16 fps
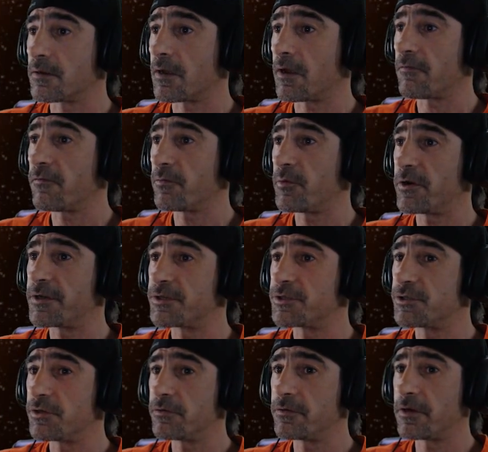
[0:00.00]
Everybody's
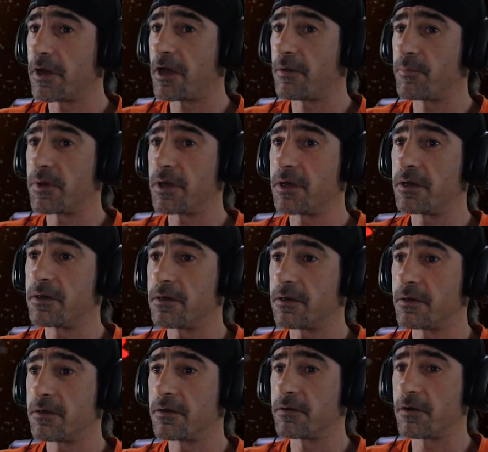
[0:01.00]
shooting at me.
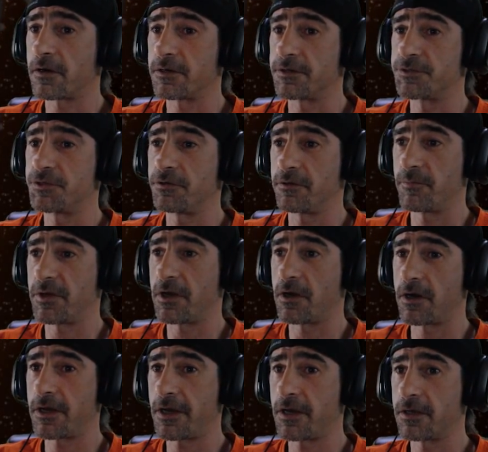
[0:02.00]
You're not gonna shoot at me,
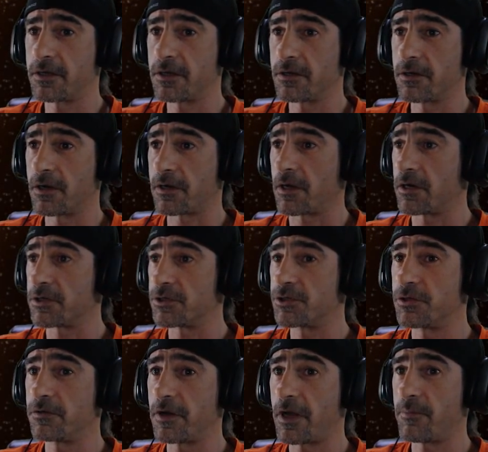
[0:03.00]
are you? You're not gonna
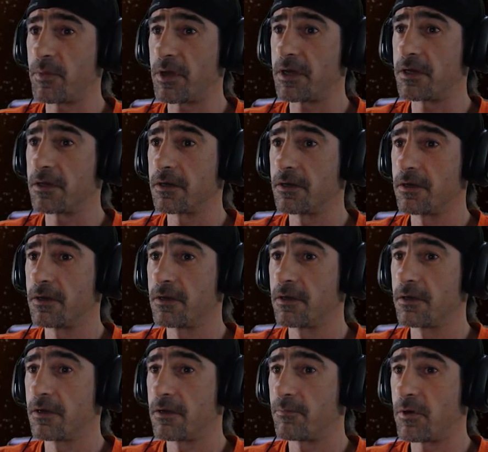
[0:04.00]
shoot at me,
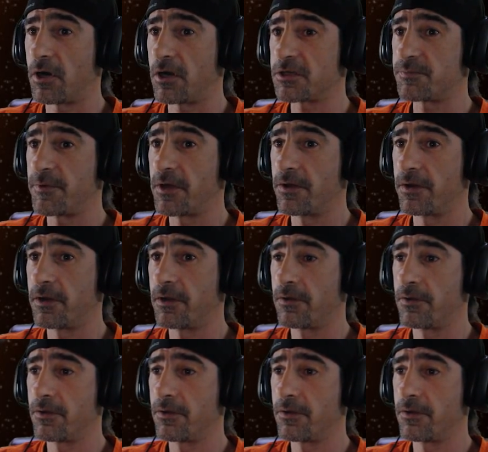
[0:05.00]
boss man.